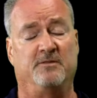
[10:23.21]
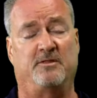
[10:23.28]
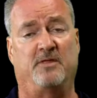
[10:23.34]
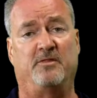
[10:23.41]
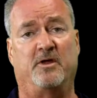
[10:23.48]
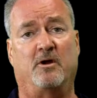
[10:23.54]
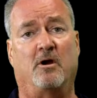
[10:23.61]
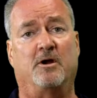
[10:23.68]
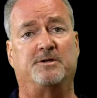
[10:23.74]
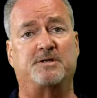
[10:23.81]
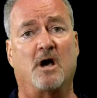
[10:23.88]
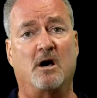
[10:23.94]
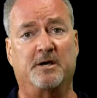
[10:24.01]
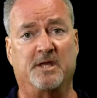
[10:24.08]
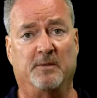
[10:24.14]
then there are
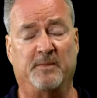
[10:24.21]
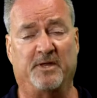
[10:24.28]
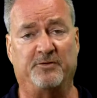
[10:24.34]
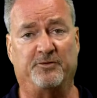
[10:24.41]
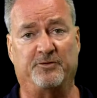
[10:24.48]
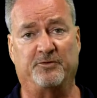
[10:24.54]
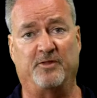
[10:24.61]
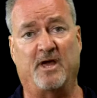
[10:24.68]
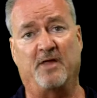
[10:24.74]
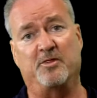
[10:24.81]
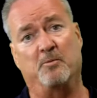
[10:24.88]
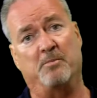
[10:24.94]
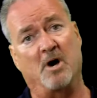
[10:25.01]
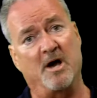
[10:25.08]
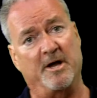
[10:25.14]
documents that
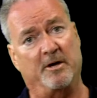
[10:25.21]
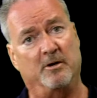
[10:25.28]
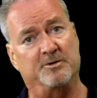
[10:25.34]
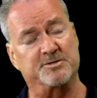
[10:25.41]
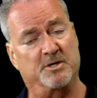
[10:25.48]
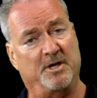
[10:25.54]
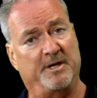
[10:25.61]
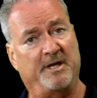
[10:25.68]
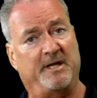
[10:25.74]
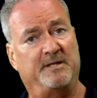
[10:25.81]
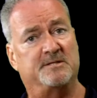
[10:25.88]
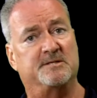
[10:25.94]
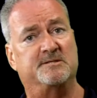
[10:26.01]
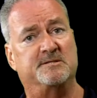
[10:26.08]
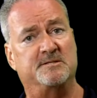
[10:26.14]
the buyer is going to
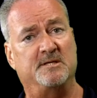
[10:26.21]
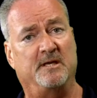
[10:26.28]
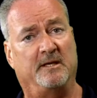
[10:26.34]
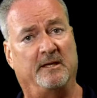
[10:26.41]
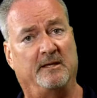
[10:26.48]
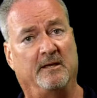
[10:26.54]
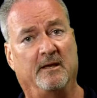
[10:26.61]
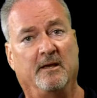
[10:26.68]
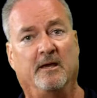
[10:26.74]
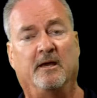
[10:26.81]
need to see.